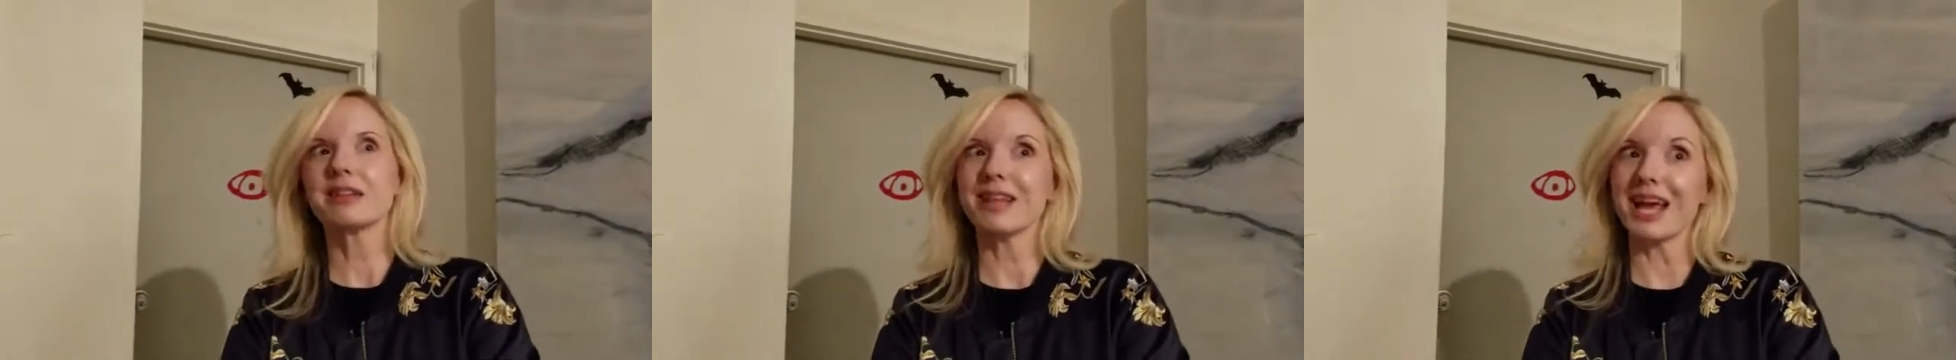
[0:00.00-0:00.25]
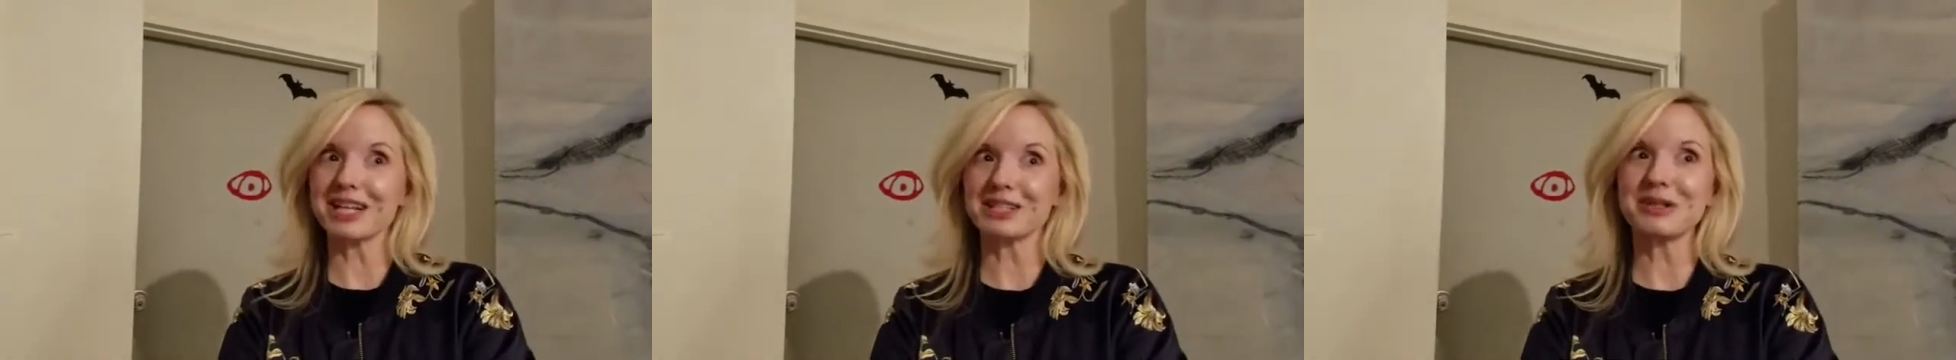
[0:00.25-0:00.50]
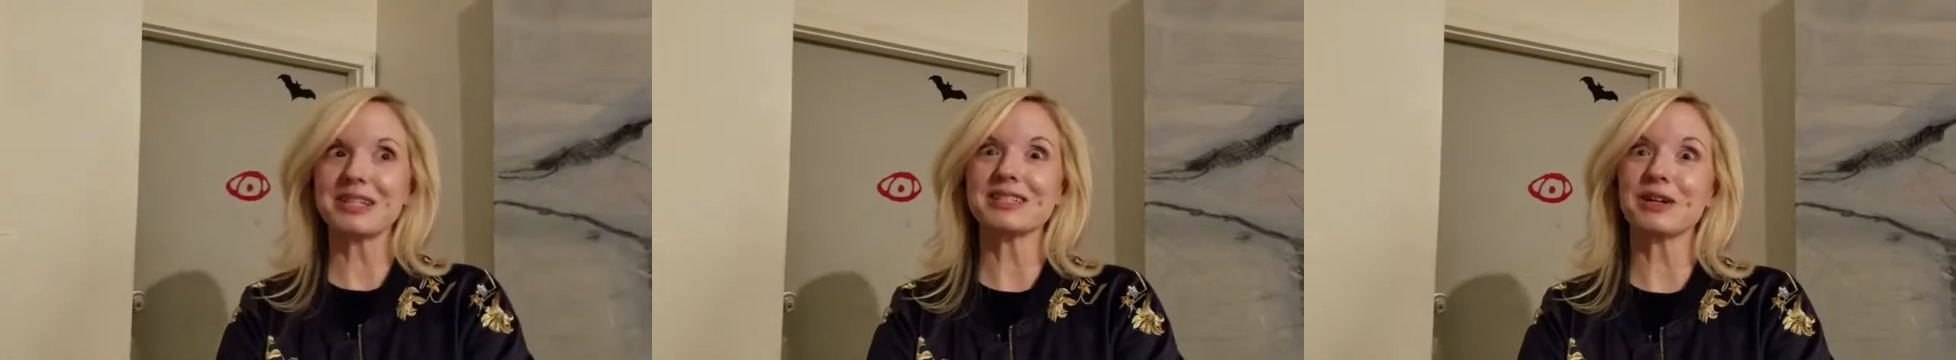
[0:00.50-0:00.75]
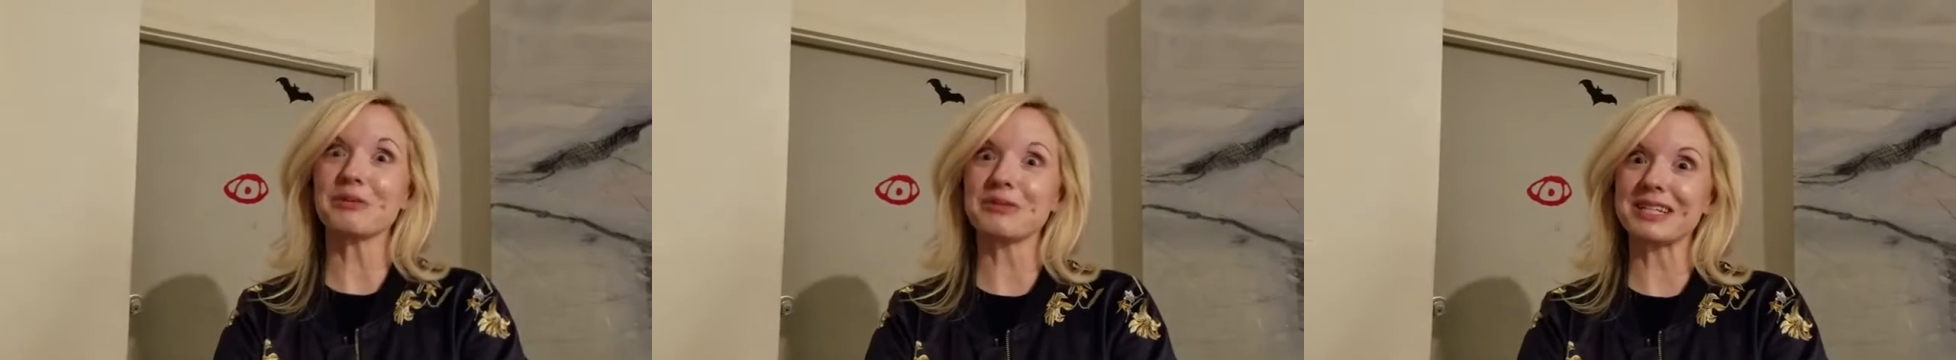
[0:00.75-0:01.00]
X-rays
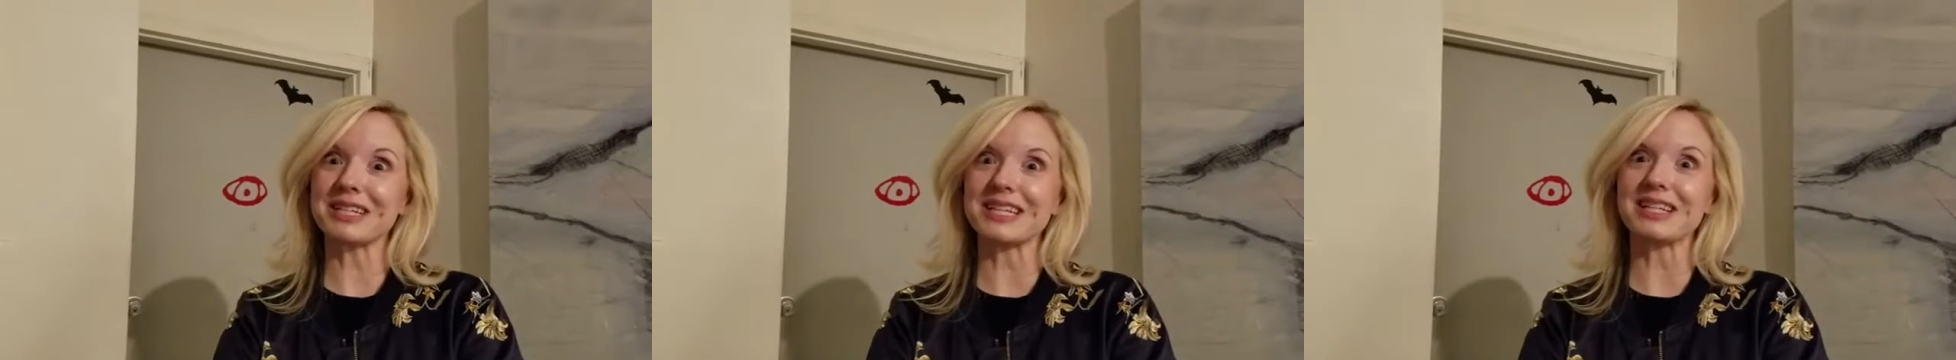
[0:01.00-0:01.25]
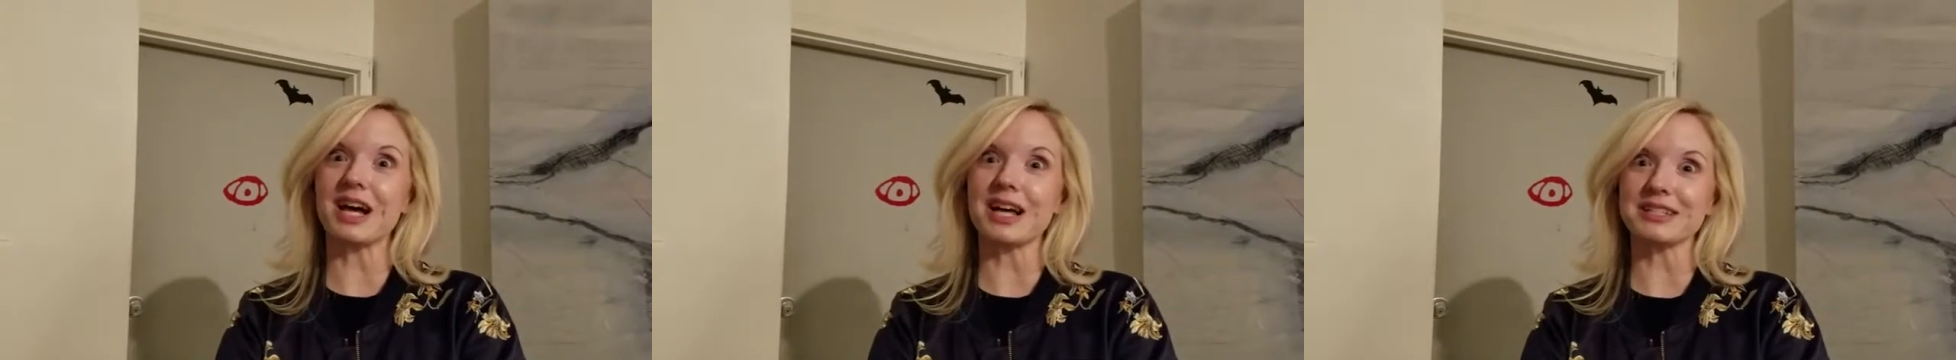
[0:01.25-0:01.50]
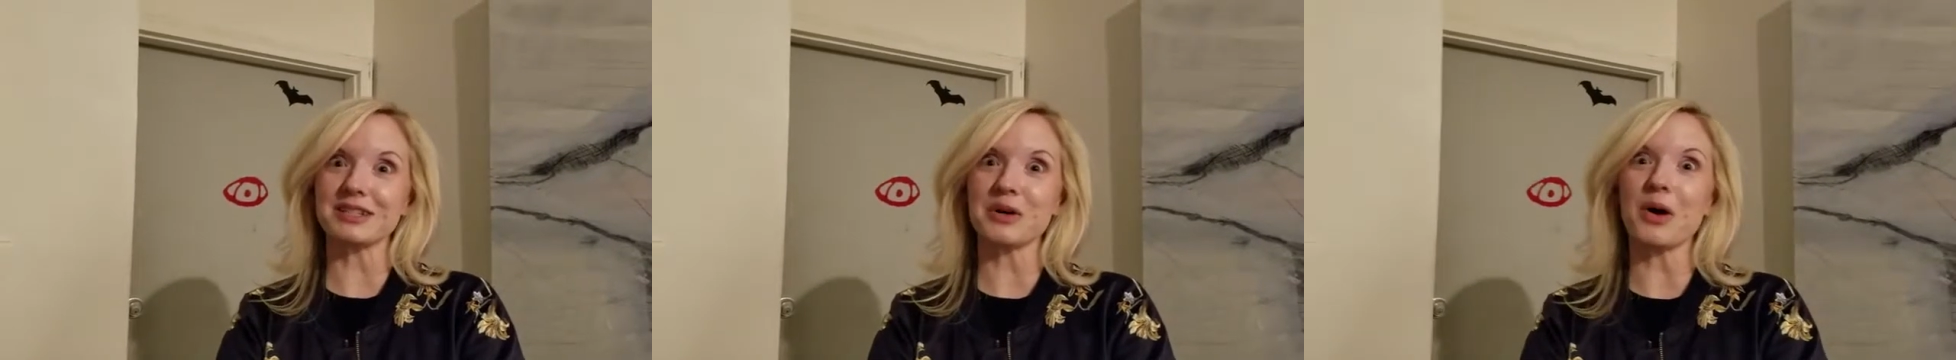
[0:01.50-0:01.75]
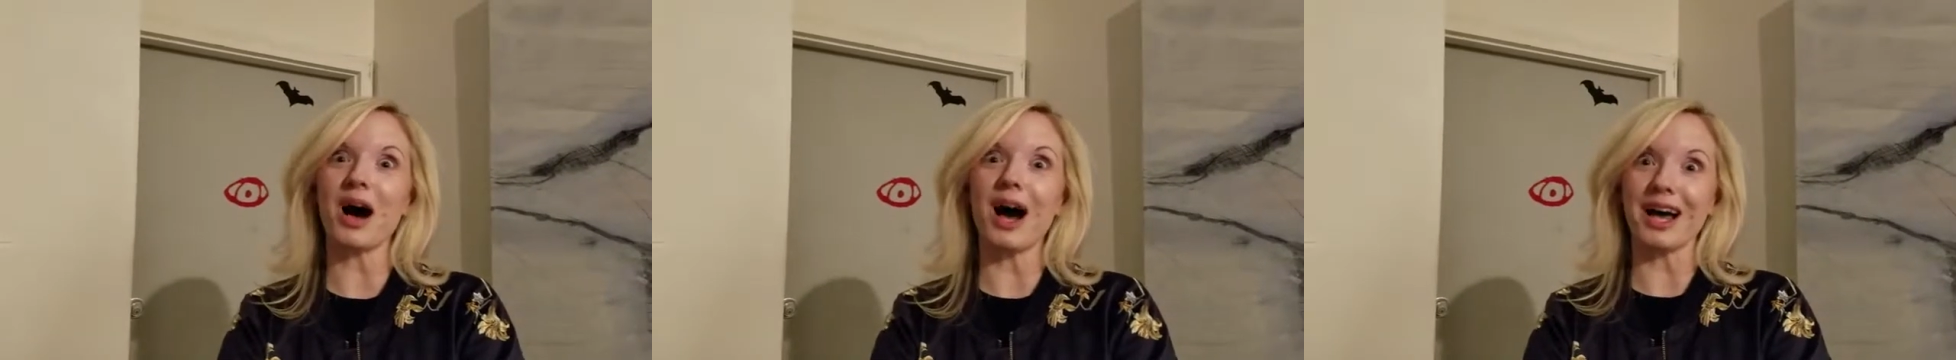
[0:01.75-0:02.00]
are really not so
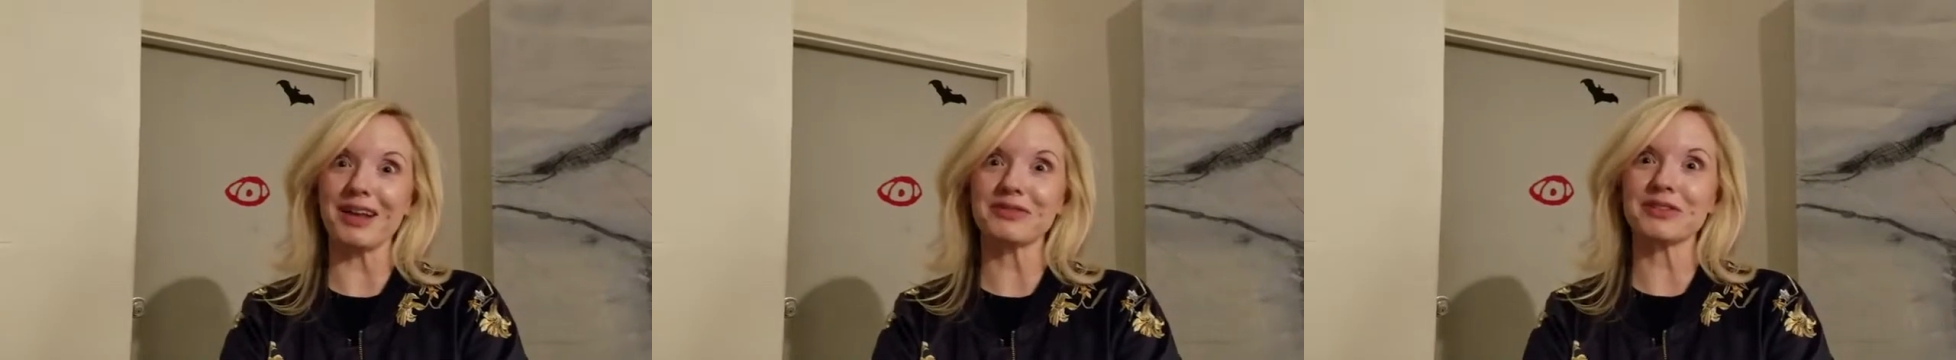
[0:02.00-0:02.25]
hot